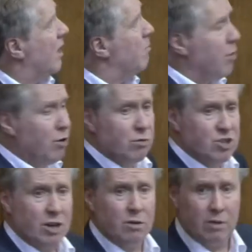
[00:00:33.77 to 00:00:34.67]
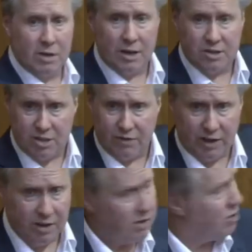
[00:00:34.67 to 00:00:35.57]
uh, but also uh,
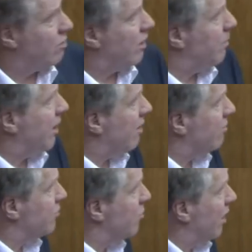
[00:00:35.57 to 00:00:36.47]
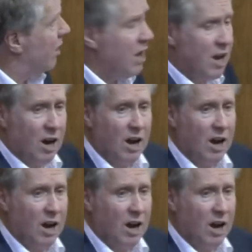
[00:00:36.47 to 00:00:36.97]
civilian nuclear power as well.